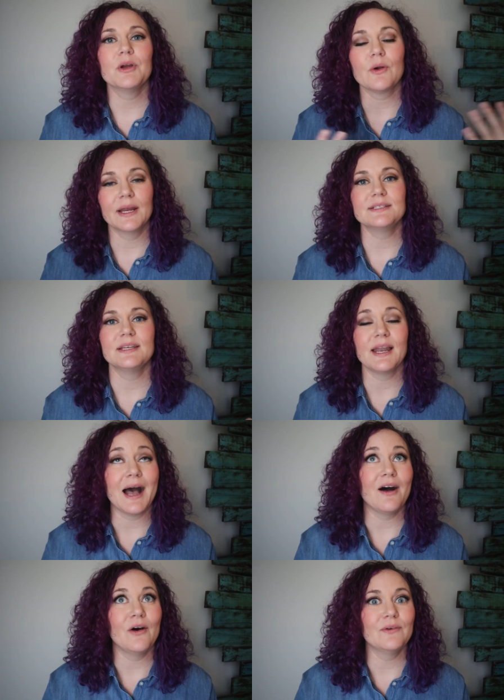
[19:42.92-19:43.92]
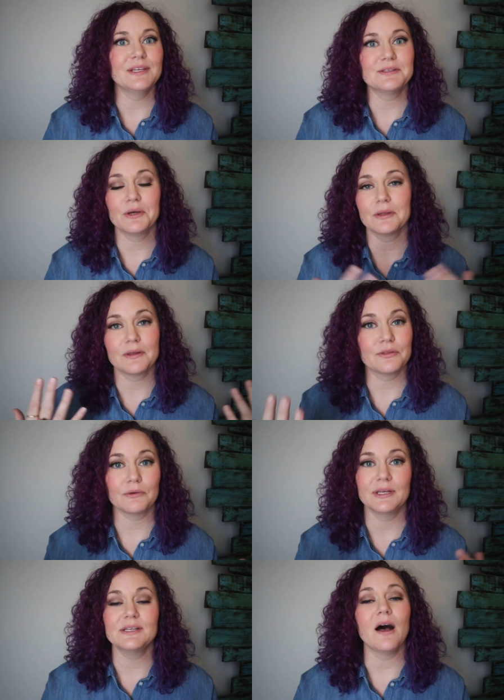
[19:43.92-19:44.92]
Granted, I only took the
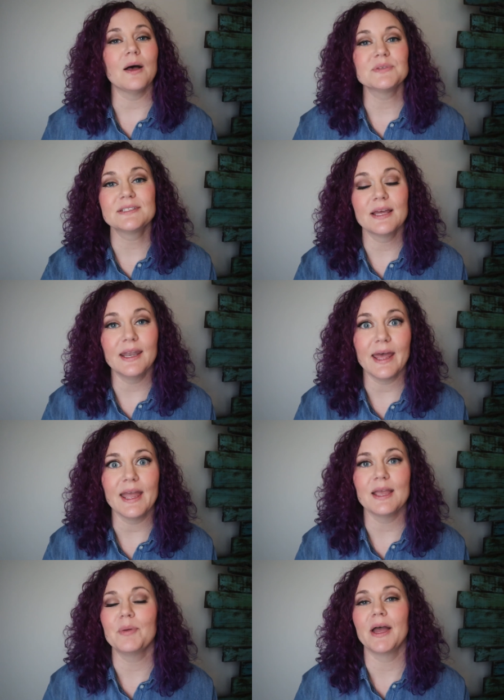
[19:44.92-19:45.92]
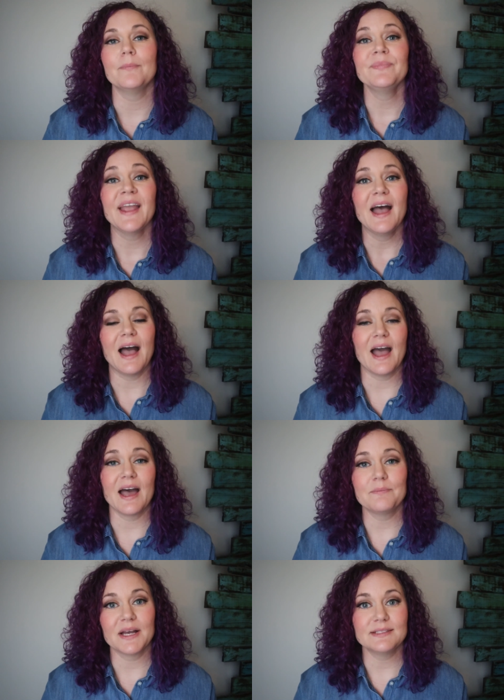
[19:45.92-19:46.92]
3 tops today, but I
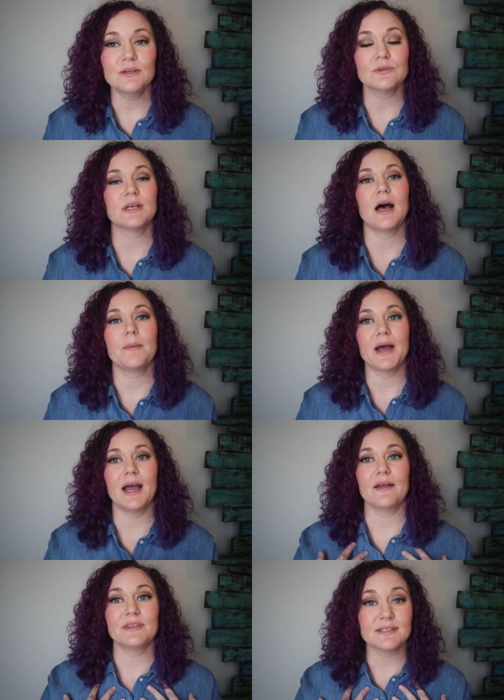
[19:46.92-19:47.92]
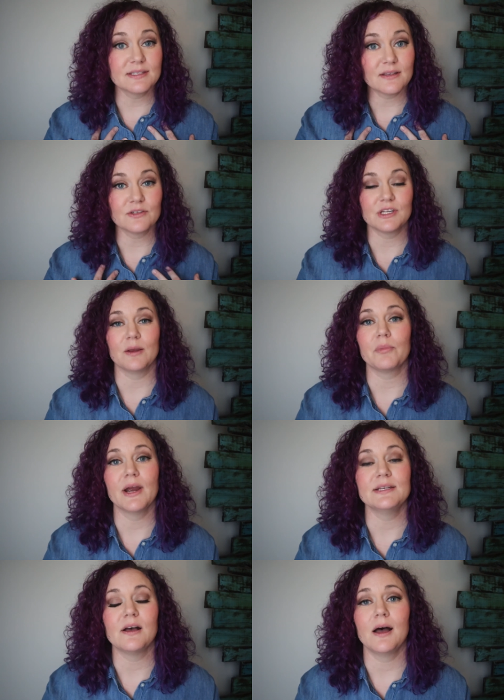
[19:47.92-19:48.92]
had my teal top, I had this
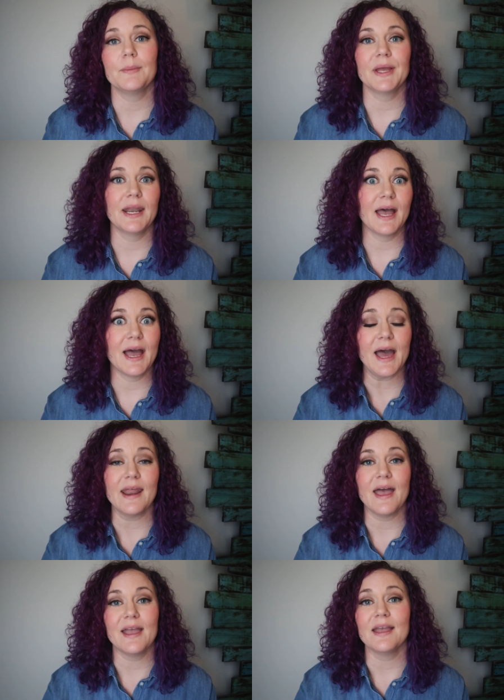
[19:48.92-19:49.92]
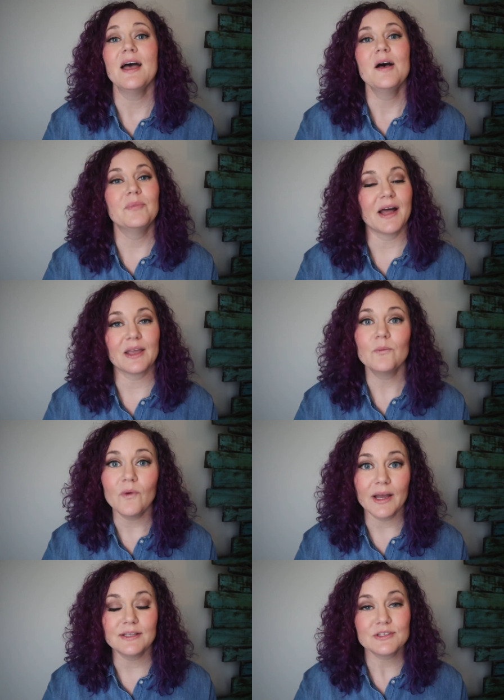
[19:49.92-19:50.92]
chambray top, and I had a black and
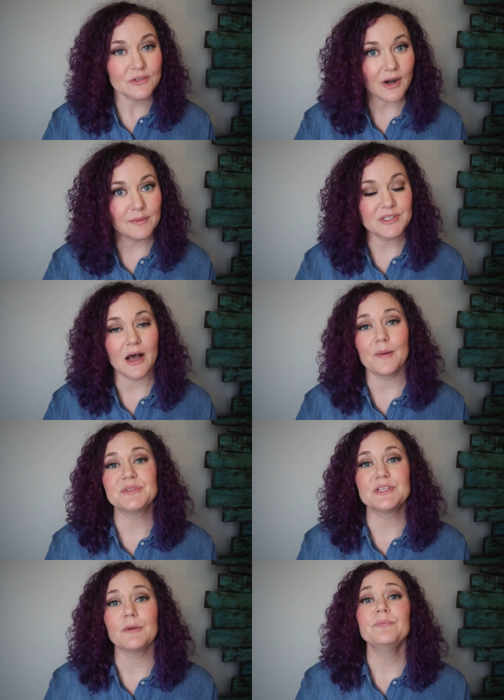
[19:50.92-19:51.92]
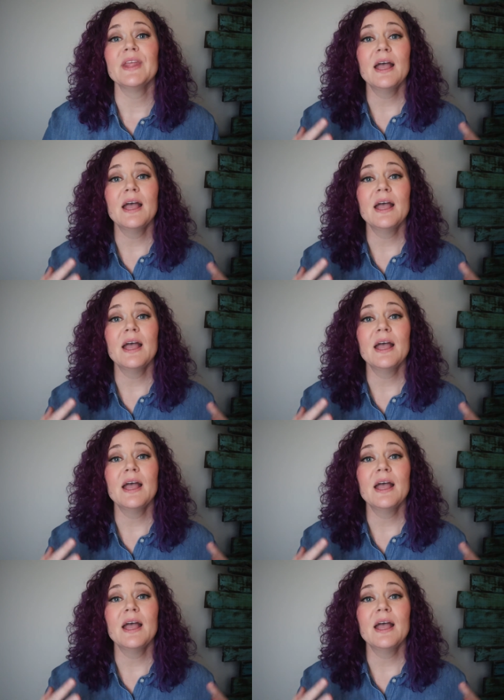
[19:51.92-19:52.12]
white striped top. So